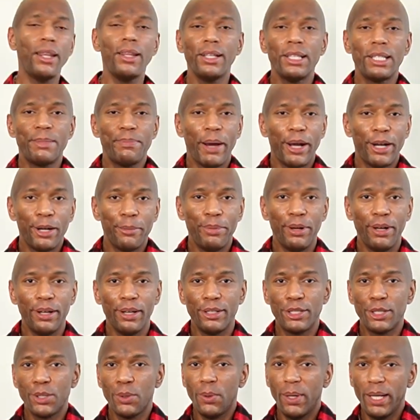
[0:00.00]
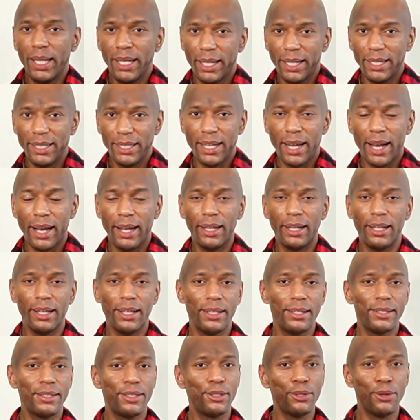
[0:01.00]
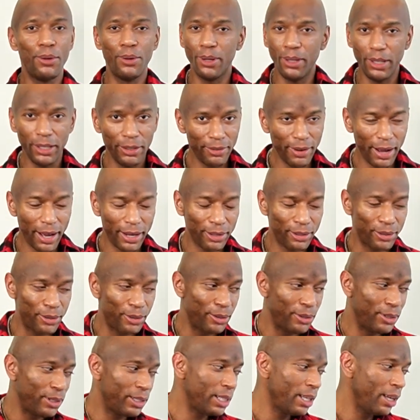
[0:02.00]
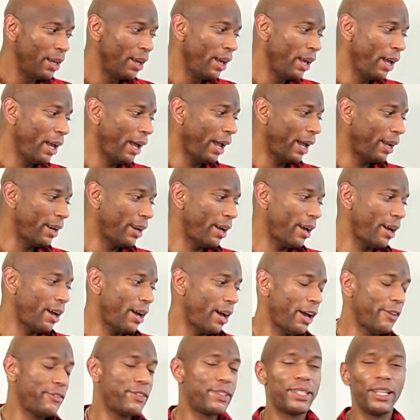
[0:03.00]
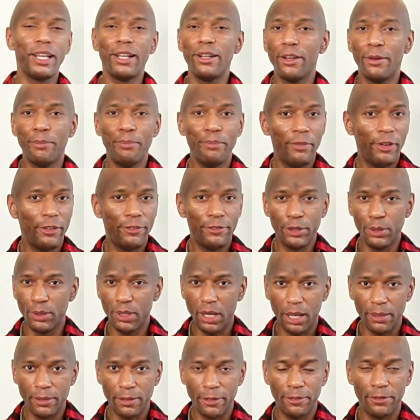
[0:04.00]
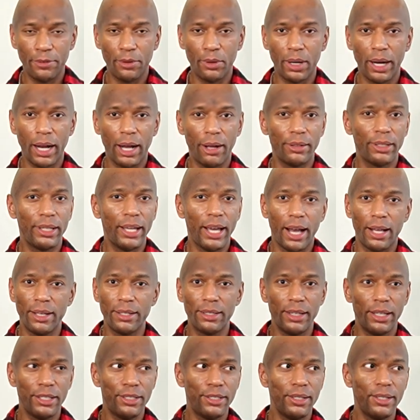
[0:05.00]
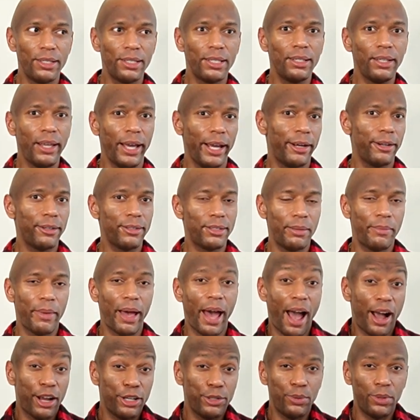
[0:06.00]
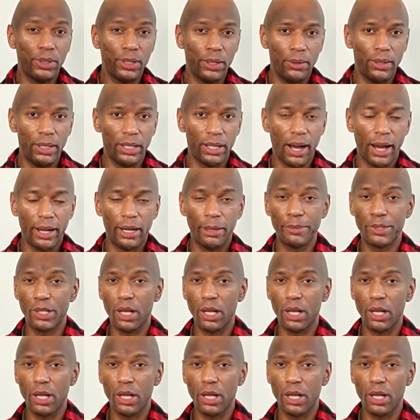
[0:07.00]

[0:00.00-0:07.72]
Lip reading: then Spider-Punk 2099 is totally radical, and I've said a few times before how yes, let's just layer some actual clothing items